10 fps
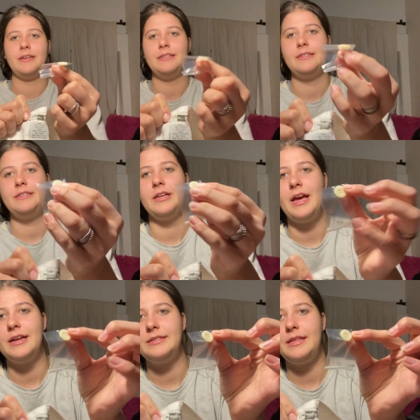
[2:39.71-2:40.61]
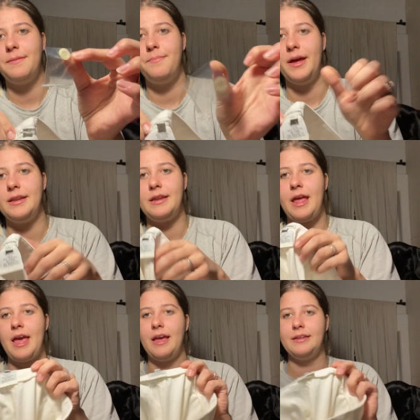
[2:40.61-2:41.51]
It still has the button
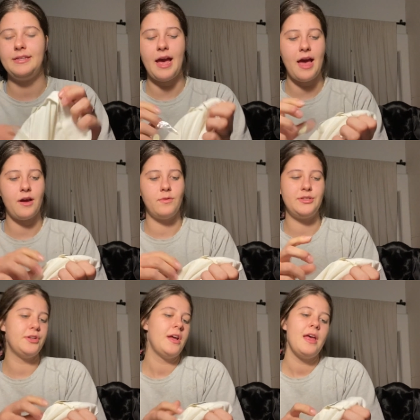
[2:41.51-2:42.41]
hang tag, which